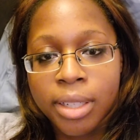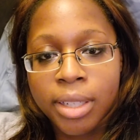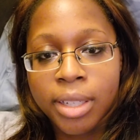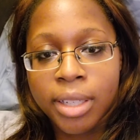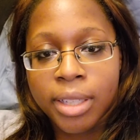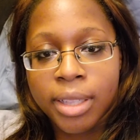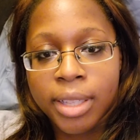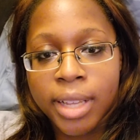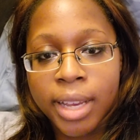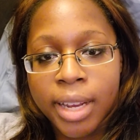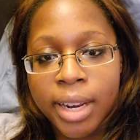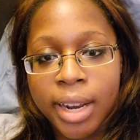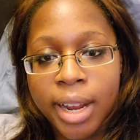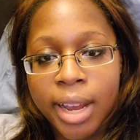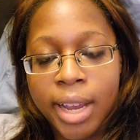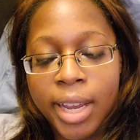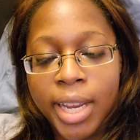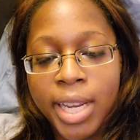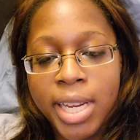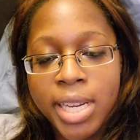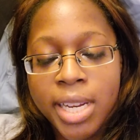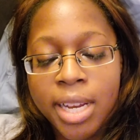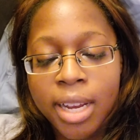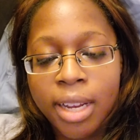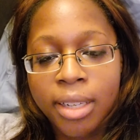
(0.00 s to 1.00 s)
and that
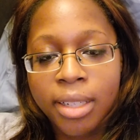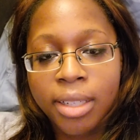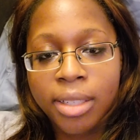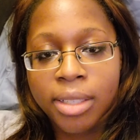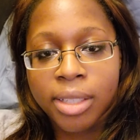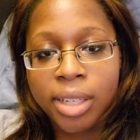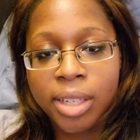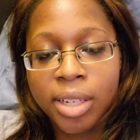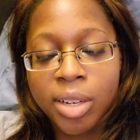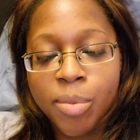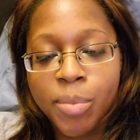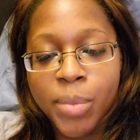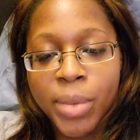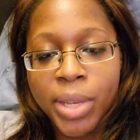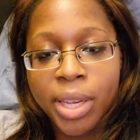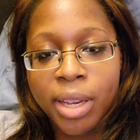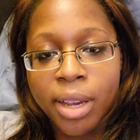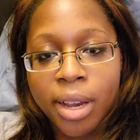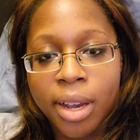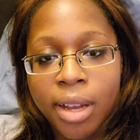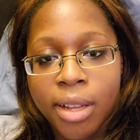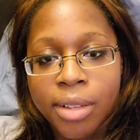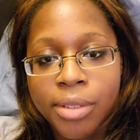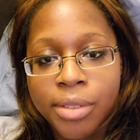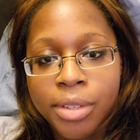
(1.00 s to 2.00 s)
iodine is going to be
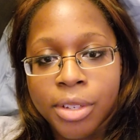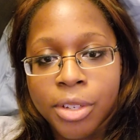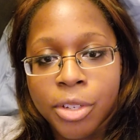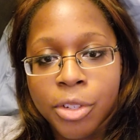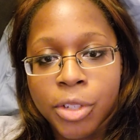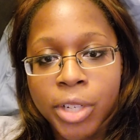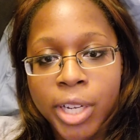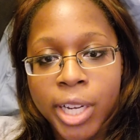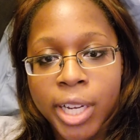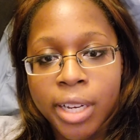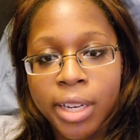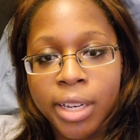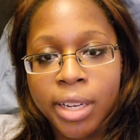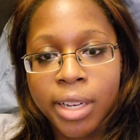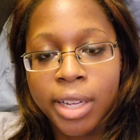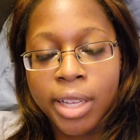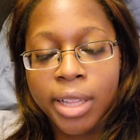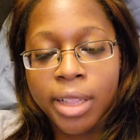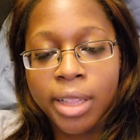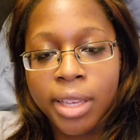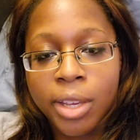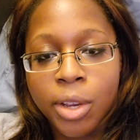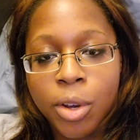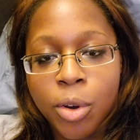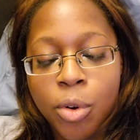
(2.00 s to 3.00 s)
concentrated
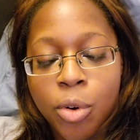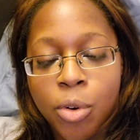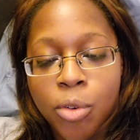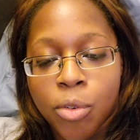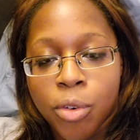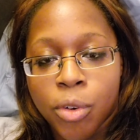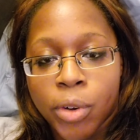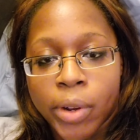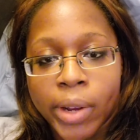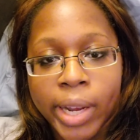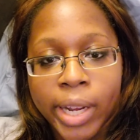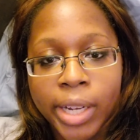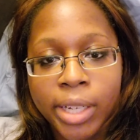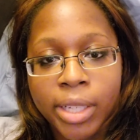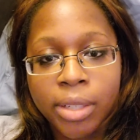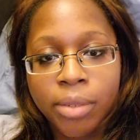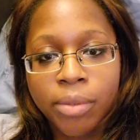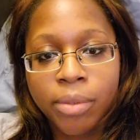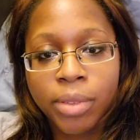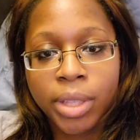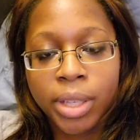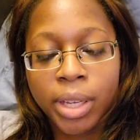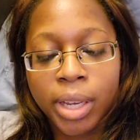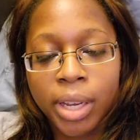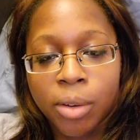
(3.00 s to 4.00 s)
in the overactive
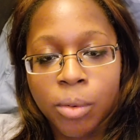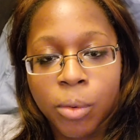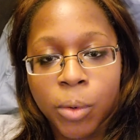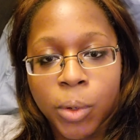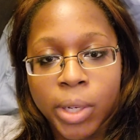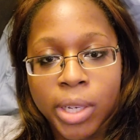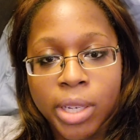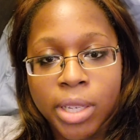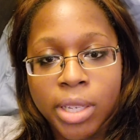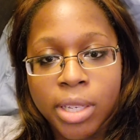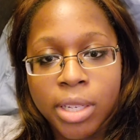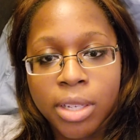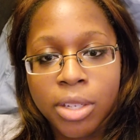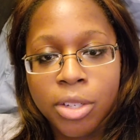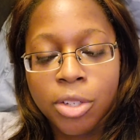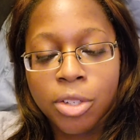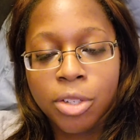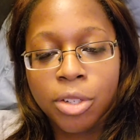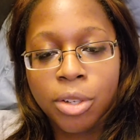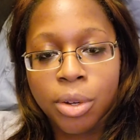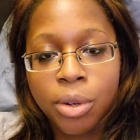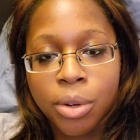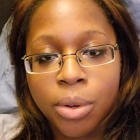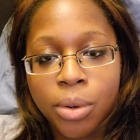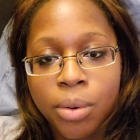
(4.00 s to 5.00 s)
thyroid
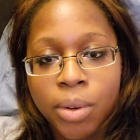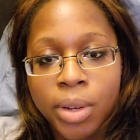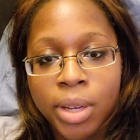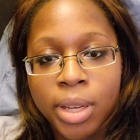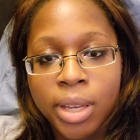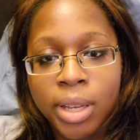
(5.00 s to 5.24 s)
tissue